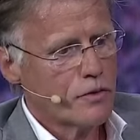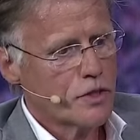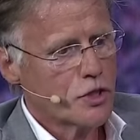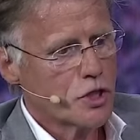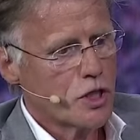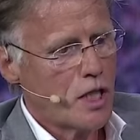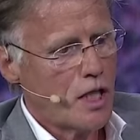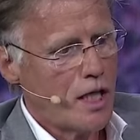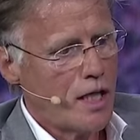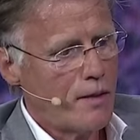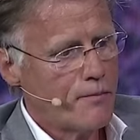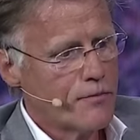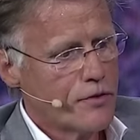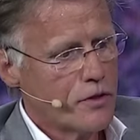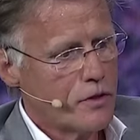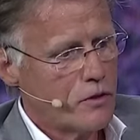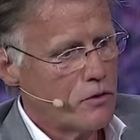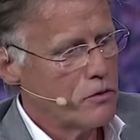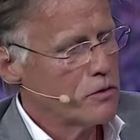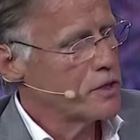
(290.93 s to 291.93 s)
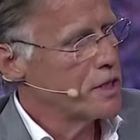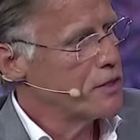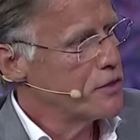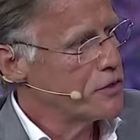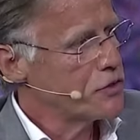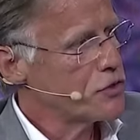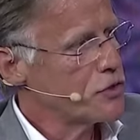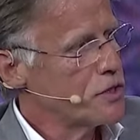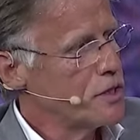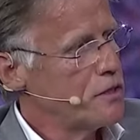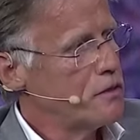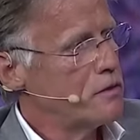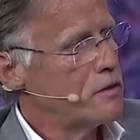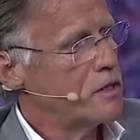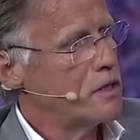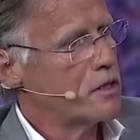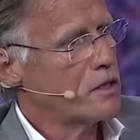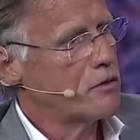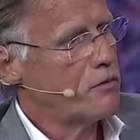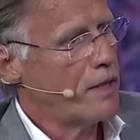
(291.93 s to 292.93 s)
which harmed the whole industry
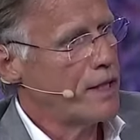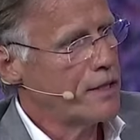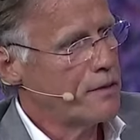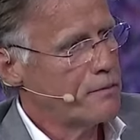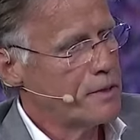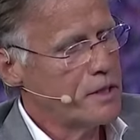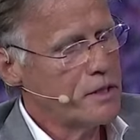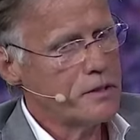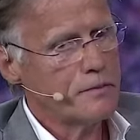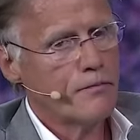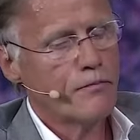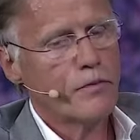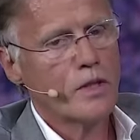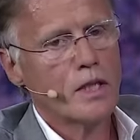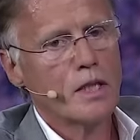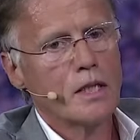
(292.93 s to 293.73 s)
quite a bit.